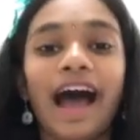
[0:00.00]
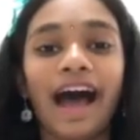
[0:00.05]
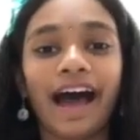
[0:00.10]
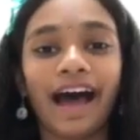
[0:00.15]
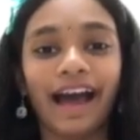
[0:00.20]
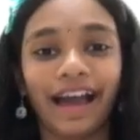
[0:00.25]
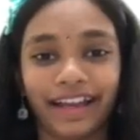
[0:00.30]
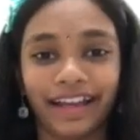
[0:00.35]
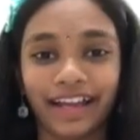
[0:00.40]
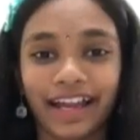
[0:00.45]

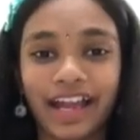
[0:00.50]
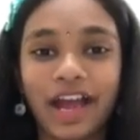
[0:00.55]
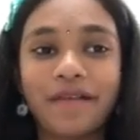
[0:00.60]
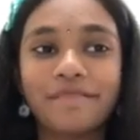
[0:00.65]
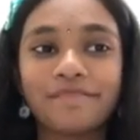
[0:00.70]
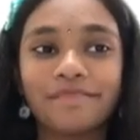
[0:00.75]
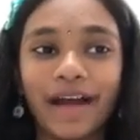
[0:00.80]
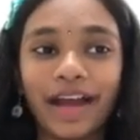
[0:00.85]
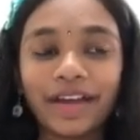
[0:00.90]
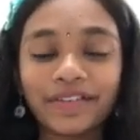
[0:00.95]
Hi,
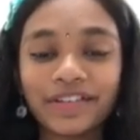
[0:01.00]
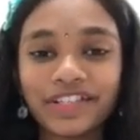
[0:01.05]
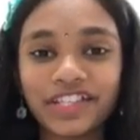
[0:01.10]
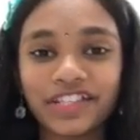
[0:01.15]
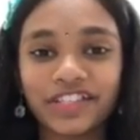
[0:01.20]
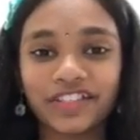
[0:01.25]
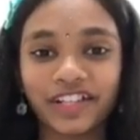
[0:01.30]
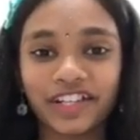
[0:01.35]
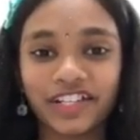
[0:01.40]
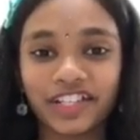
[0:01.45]
my
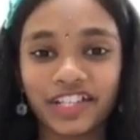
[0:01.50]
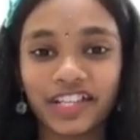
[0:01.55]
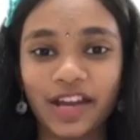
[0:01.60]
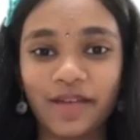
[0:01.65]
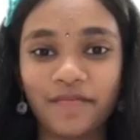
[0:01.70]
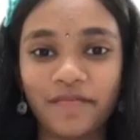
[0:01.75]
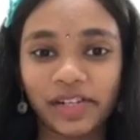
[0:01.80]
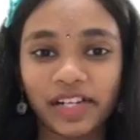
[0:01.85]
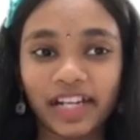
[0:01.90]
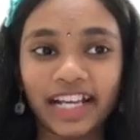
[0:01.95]
registration
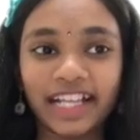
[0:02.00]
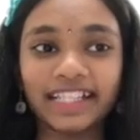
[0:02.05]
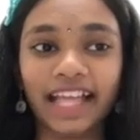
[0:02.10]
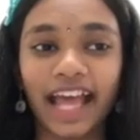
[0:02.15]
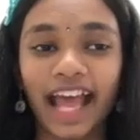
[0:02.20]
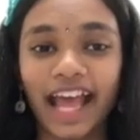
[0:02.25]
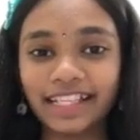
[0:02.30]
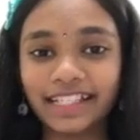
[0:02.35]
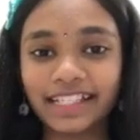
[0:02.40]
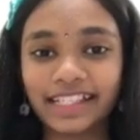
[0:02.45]
number is
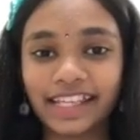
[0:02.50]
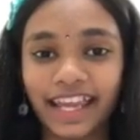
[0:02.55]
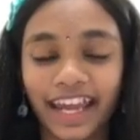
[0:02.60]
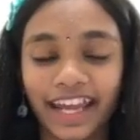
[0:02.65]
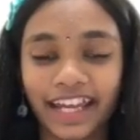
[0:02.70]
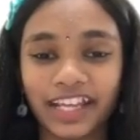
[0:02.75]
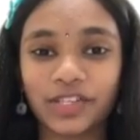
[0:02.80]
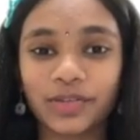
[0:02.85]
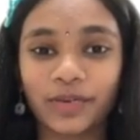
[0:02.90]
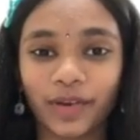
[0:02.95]
S
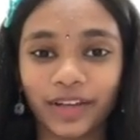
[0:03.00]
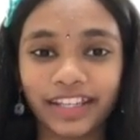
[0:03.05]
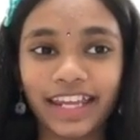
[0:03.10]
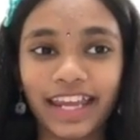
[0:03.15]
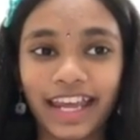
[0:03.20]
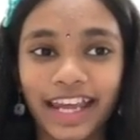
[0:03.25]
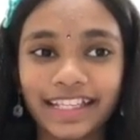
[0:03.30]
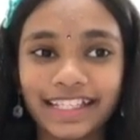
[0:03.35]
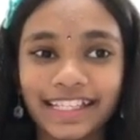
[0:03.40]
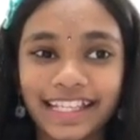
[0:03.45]
K
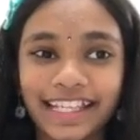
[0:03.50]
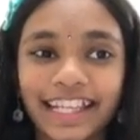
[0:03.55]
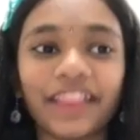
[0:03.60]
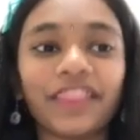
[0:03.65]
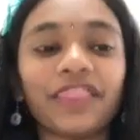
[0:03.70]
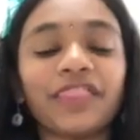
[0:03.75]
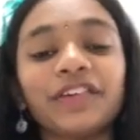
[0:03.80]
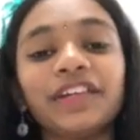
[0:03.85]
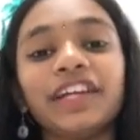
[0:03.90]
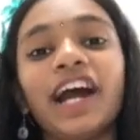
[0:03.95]
twenty
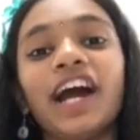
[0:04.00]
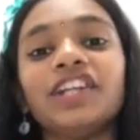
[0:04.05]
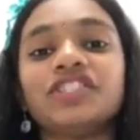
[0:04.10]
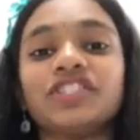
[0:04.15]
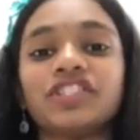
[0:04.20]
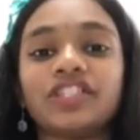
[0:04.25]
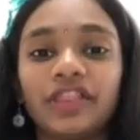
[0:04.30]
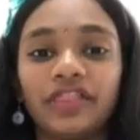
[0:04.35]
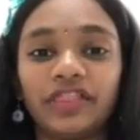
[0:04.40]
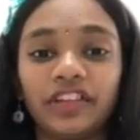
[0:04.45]
eighteen dash
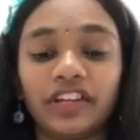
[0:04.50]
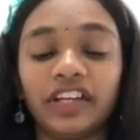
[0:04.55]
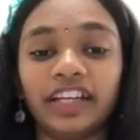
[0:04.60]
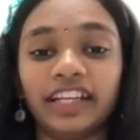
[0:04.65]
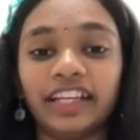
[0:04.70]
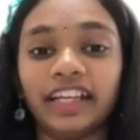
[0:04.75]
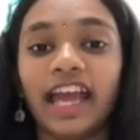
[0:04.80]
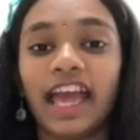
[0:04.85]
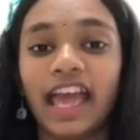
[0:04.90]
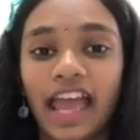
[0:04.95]
three
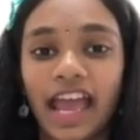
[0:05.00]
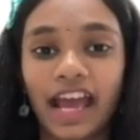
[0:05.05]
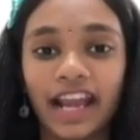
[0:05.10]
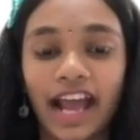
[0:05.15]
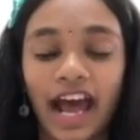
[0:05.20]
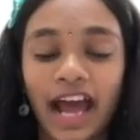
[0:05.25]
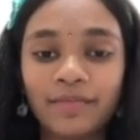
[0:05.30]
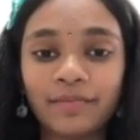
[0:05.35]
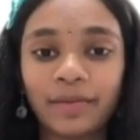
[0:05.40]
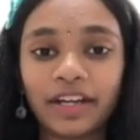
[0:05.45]
thirty,
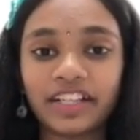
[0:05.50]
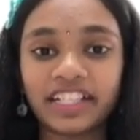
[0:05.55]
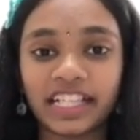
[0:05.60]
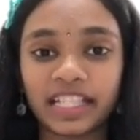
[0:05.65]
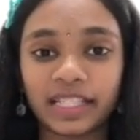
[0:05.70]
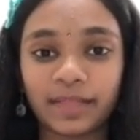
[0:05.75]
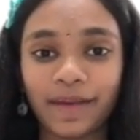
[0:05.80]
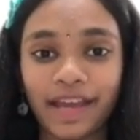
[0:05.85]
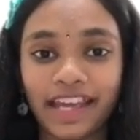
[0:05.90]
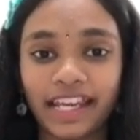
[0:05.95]
and I'm
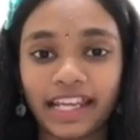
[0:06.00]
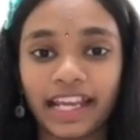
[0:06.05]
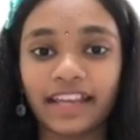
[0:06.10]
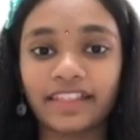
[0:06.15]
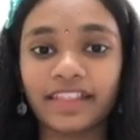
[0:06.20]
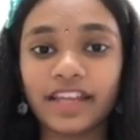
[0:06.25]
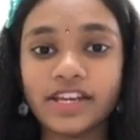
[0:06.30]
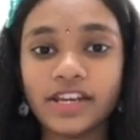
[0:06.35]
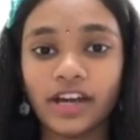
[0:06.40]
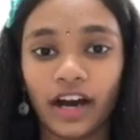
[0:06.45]
participating
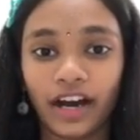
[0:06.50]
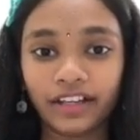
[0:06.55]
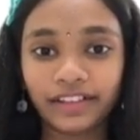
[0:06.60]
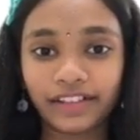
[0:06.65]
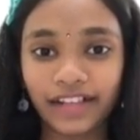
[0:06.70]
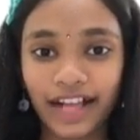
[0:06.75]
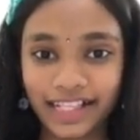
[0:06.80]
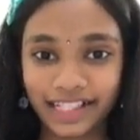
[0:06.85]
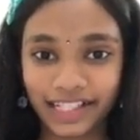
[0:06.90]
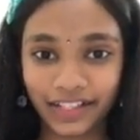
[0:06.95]
in the
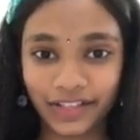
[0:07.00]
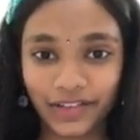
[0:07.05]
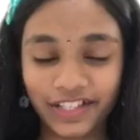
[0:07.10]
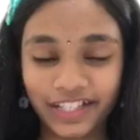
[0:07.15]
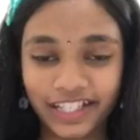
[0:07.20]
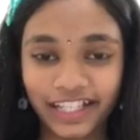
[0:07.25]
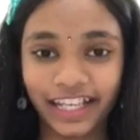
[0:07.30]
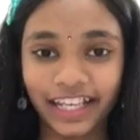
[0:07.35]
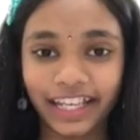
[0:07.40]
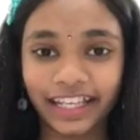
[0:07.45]
non-classical
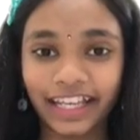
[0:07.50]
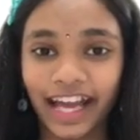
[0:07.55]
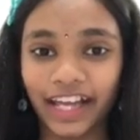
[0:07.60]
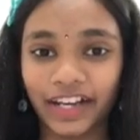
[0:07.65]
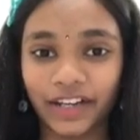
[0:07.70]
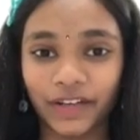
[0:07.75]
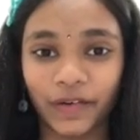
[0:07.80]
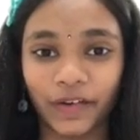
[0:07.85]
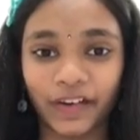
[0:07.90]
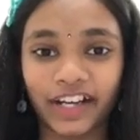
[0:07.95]
singing
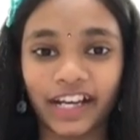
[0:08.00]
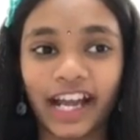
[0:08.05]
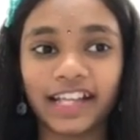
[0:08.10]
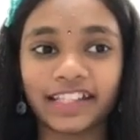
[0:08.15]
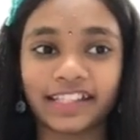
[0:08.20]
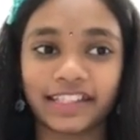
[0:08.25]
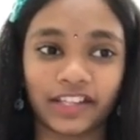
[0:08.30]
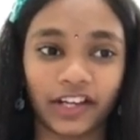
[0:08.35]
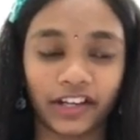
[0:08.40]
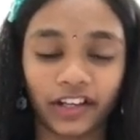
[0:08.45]
category
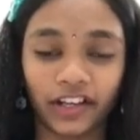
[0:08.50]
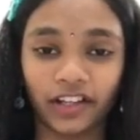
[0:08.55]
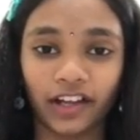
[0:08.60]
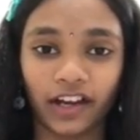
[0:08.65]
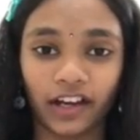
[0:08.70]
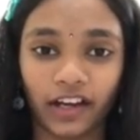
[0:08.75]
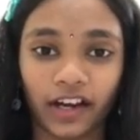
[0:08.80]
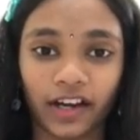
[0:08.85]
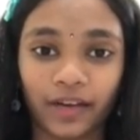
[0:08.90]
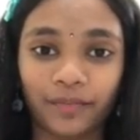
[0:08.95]
at Star
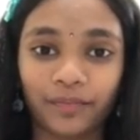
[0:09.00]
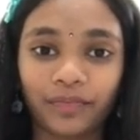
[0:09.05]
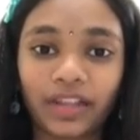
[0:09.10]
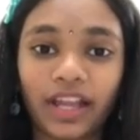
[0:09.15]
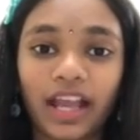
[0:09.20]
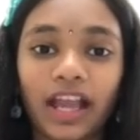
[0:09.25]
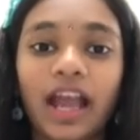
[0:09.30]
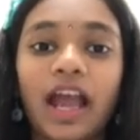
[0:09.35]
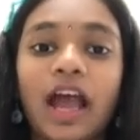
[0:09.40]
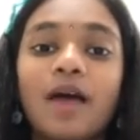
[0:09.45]
Kalakar.
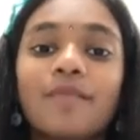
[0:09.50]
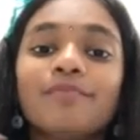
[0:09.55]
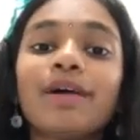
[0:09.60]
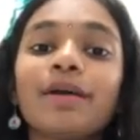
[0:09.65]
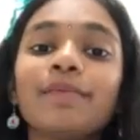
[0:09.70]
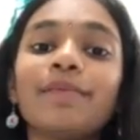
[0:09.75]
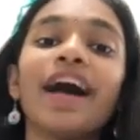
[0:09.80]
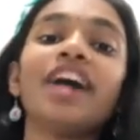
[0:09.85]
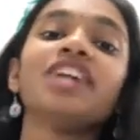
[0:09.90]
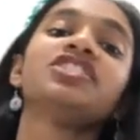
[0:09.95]

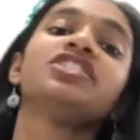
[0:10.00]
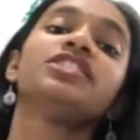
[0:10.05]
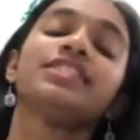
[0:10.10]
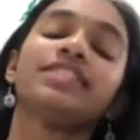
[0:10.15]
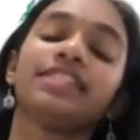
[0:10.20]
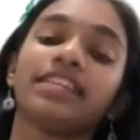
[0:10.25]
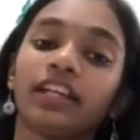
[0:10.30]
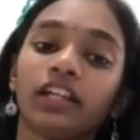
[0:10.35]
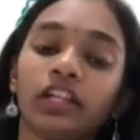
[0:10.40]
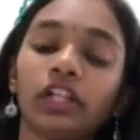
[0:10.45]
My
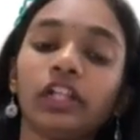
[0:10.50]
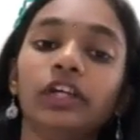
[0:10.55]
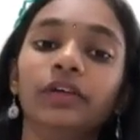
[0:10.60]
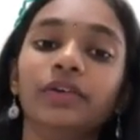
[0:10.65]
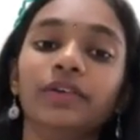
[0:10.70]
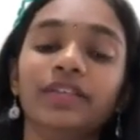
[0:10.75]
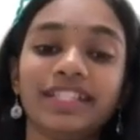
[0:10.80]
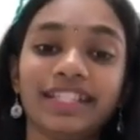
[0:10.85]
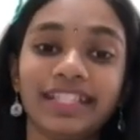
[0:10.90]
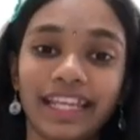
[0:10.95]
passions
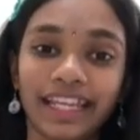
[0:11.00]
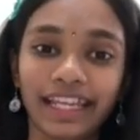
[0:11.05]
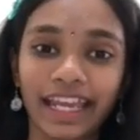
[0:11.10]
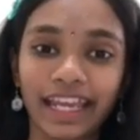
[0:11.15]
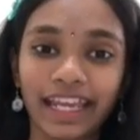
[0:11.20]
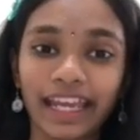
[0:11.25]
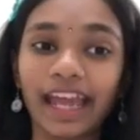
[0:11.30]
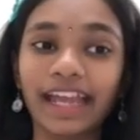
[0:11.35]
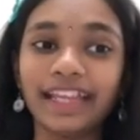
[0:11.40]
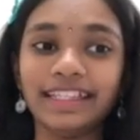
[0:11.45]
include
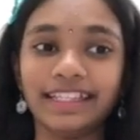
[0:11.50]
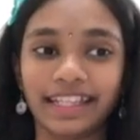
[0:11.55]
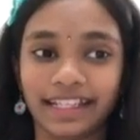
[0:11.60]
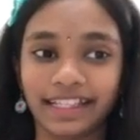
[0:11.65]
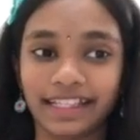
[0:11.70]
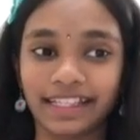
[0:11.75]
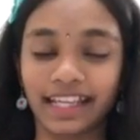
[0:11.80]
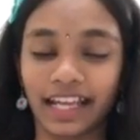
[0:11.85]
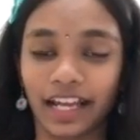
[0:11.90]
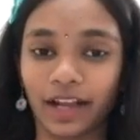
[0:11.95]
singing and
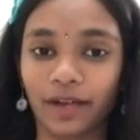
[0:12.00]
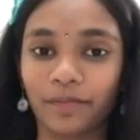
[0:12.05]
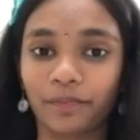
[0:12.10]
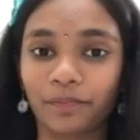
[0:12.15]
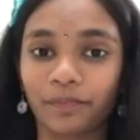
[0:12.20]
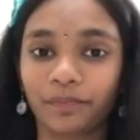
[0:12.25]
dancing.